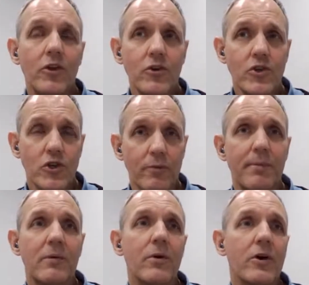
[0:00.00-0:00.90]
you should
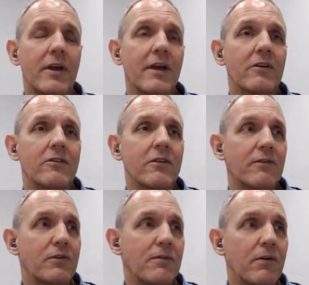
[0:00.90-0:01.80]
be working.
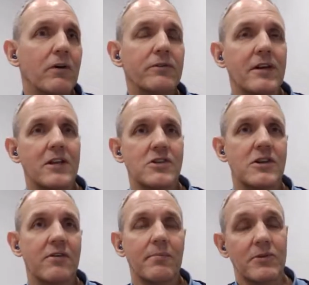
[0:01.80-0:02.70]
So if you're involved in
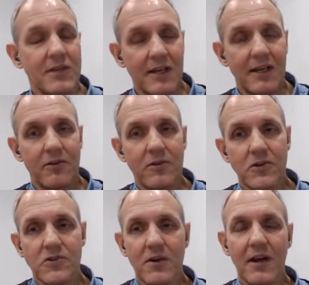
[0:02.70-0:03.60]
engineering, particularly here in
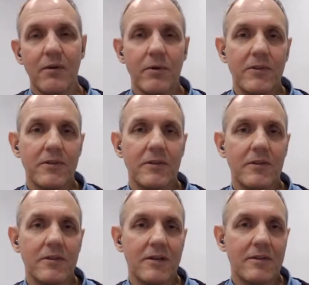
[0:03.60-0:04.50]
Australia with
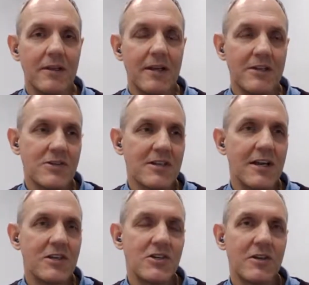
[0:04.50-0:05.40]
the
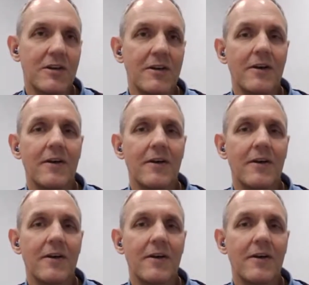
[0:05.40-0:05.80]
legislation,